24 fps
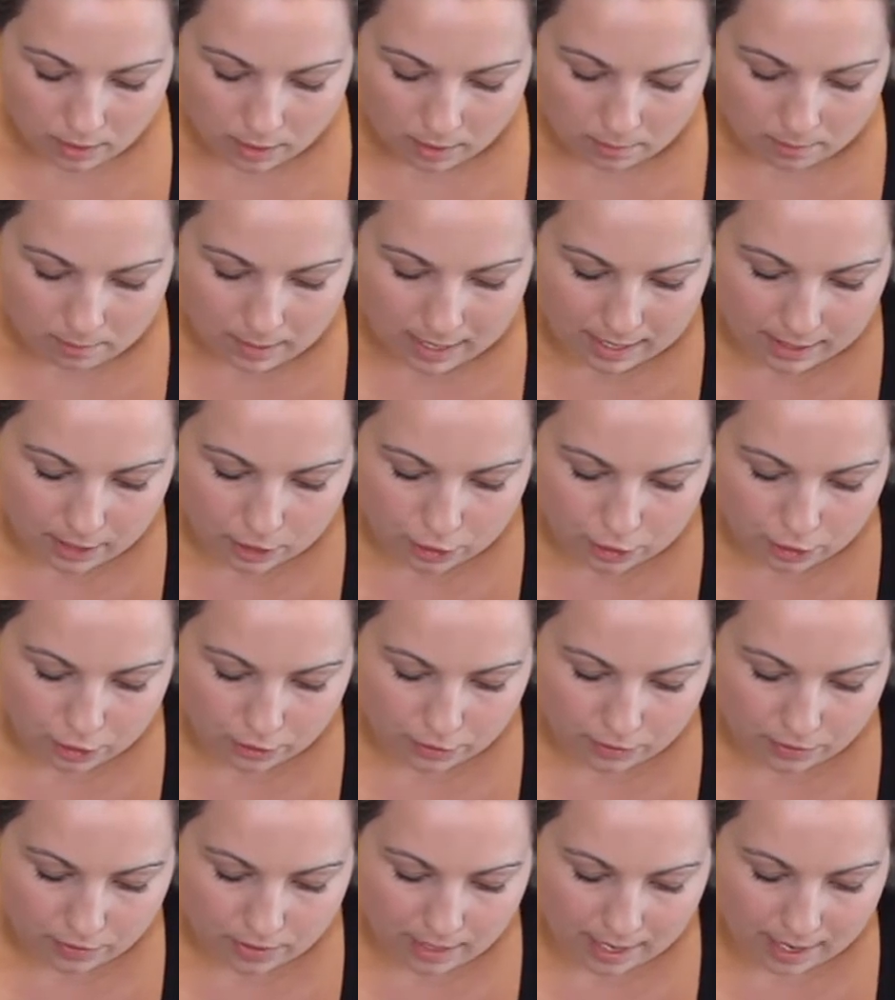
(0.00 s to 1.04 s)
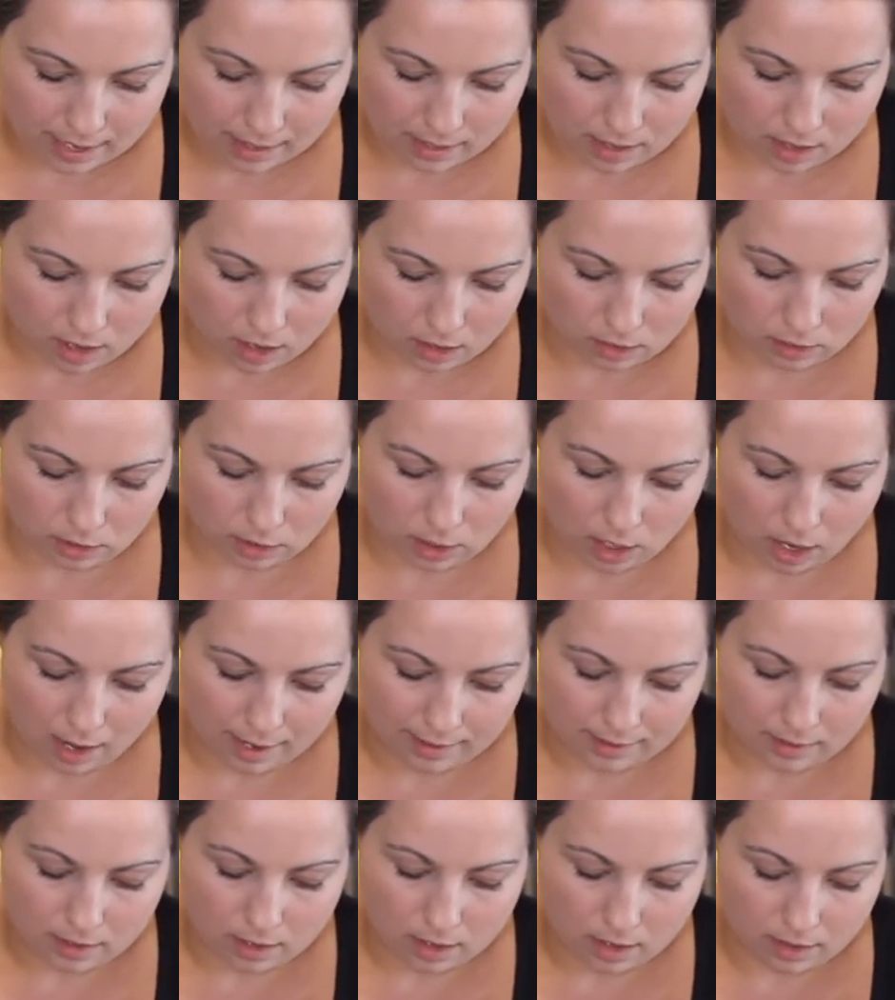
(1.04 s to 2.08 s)
make sure that a
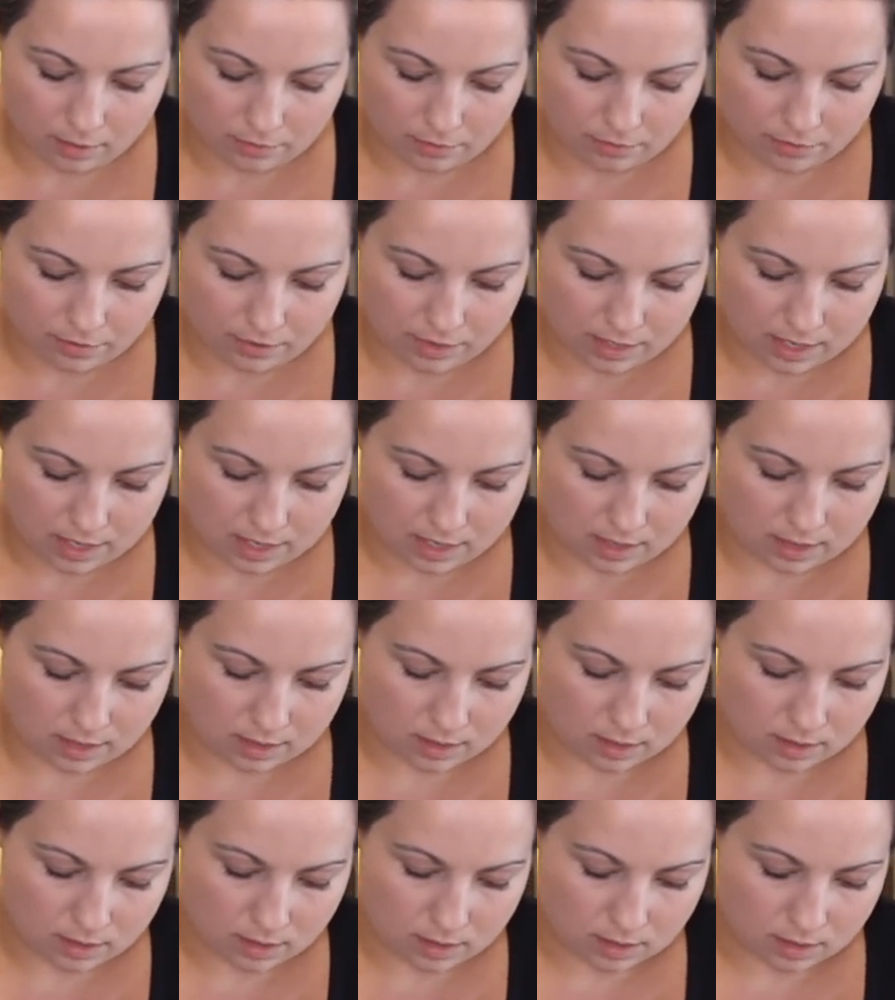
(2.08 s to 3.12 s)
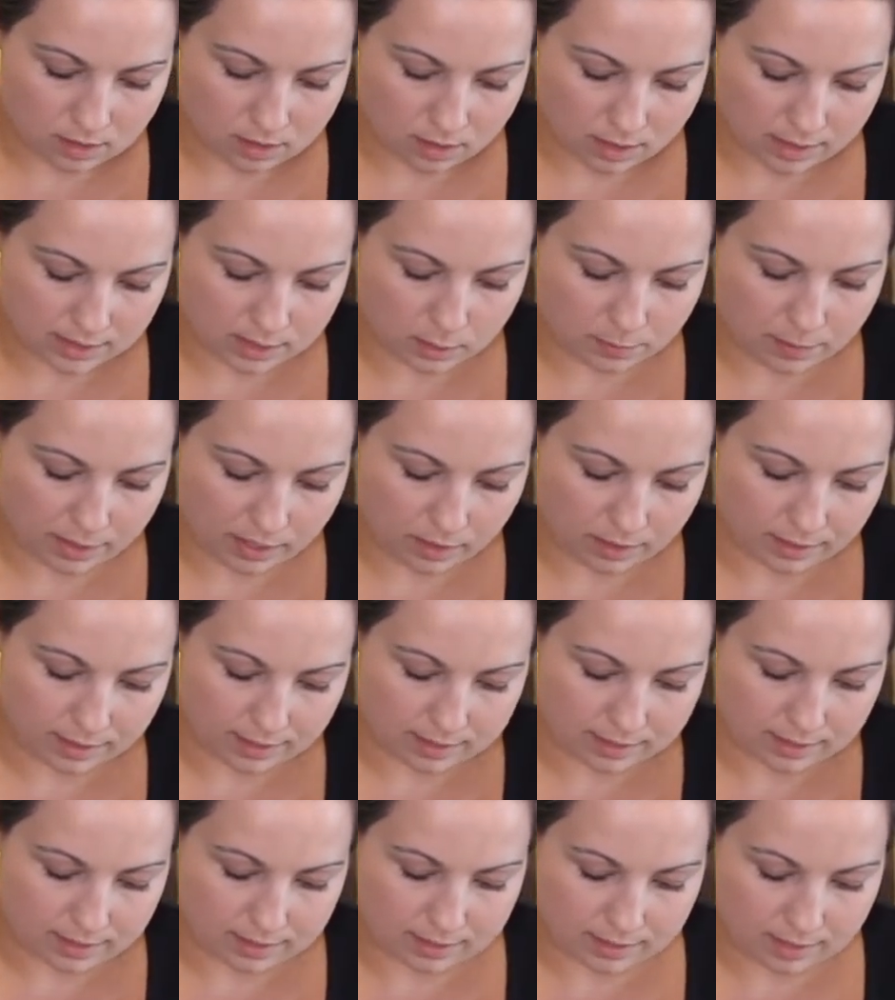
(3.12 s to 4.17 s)
lot of the asparagus
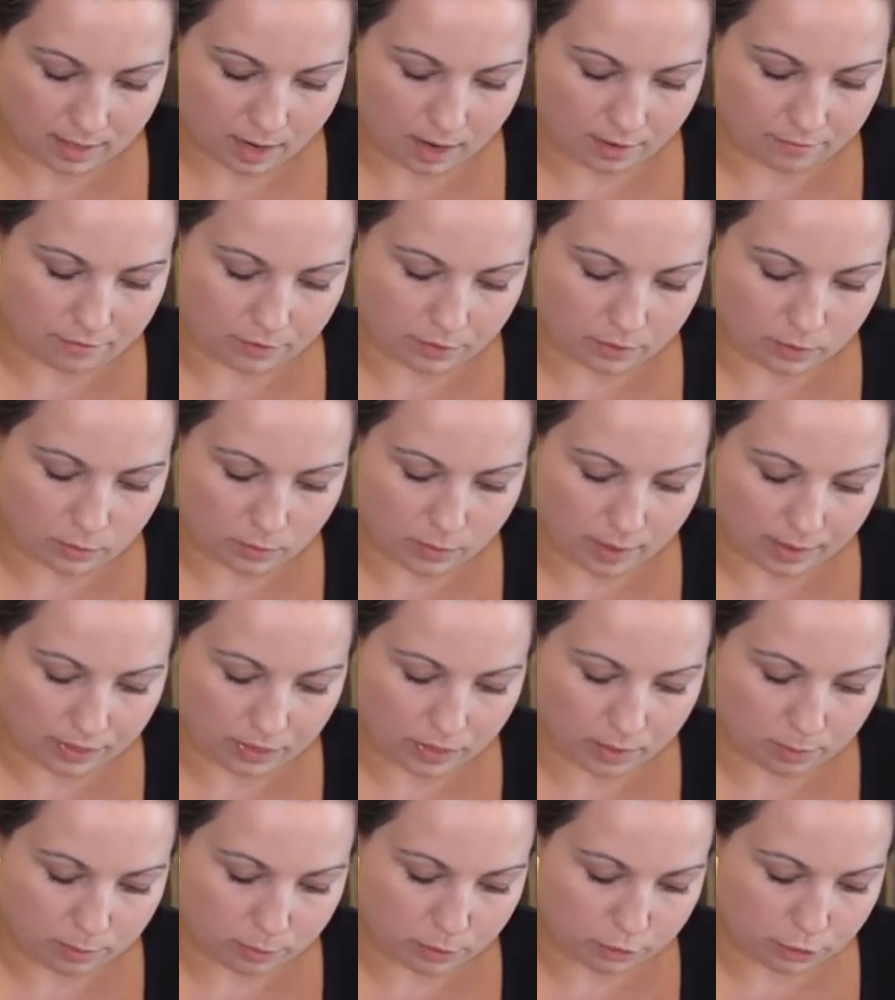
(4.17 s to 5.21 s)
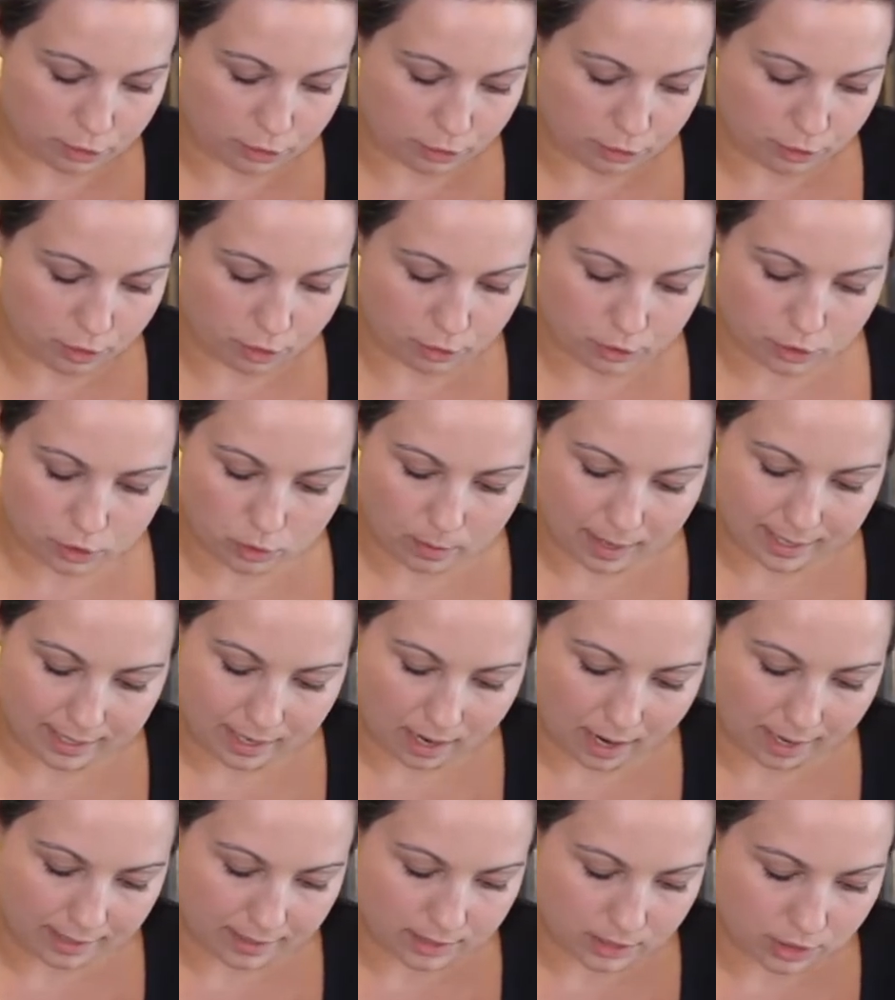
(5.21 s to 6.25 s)
is covered with the prosciutto, so I
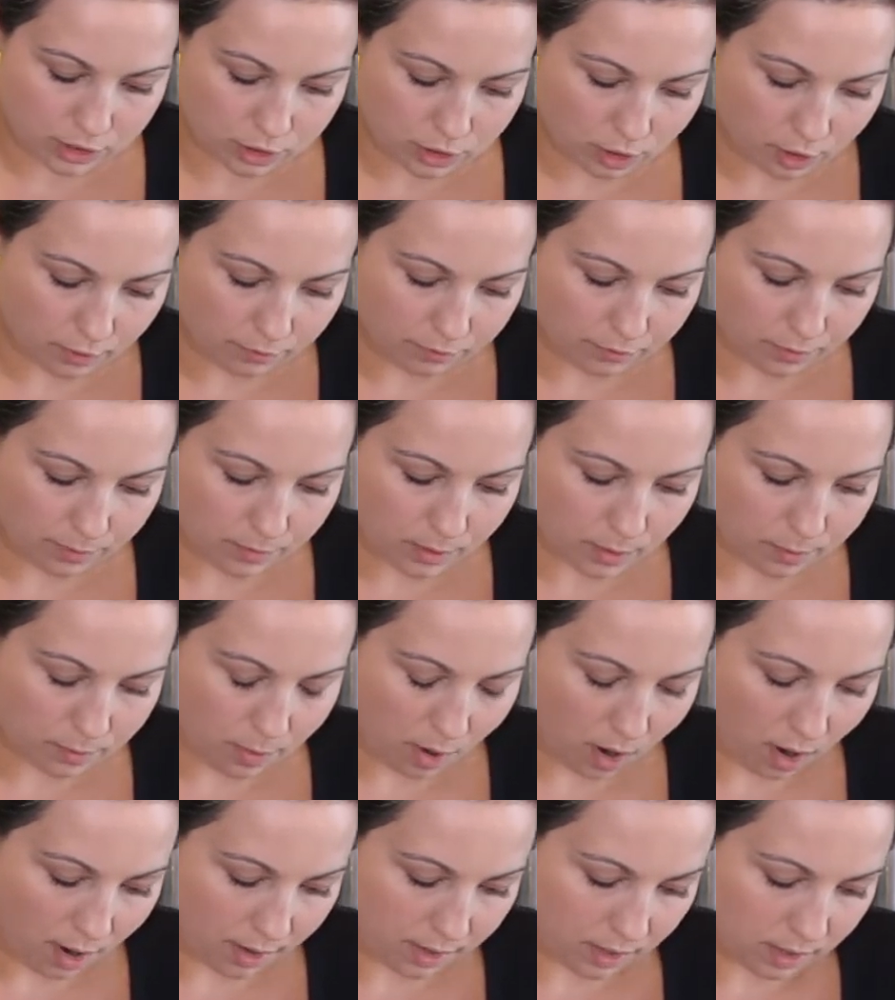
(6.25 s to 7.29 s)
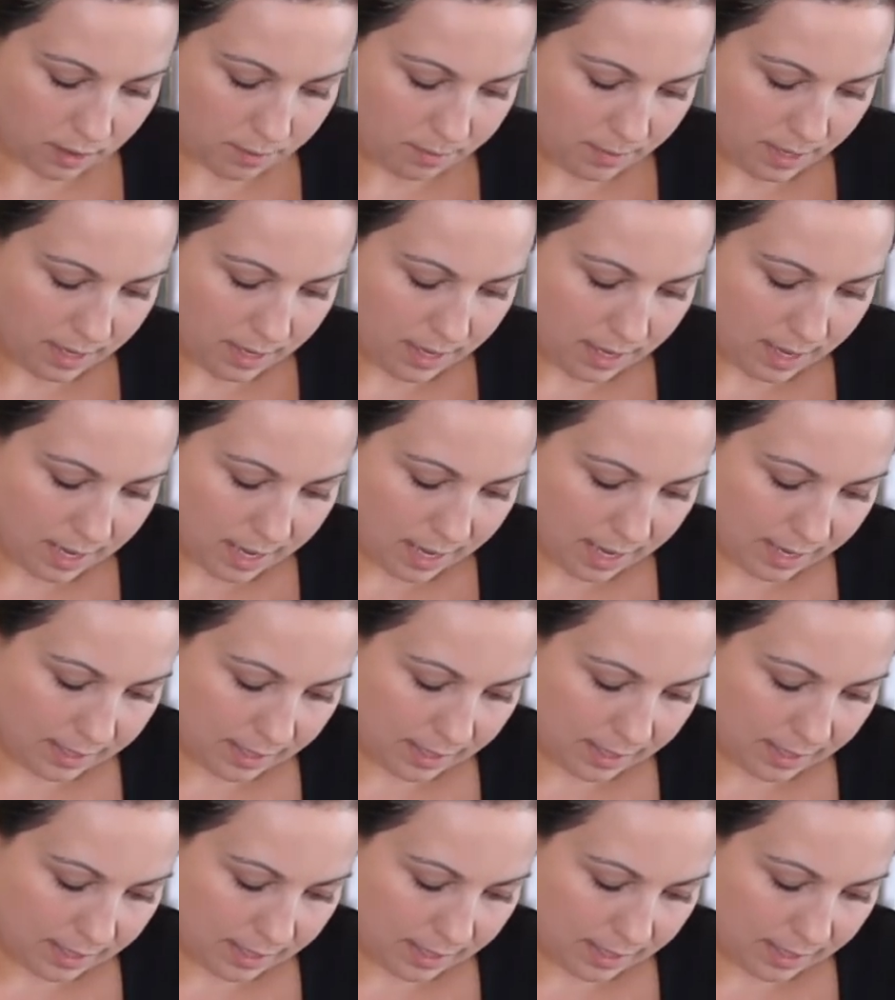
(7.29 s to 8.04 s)
kind of start from the bottom and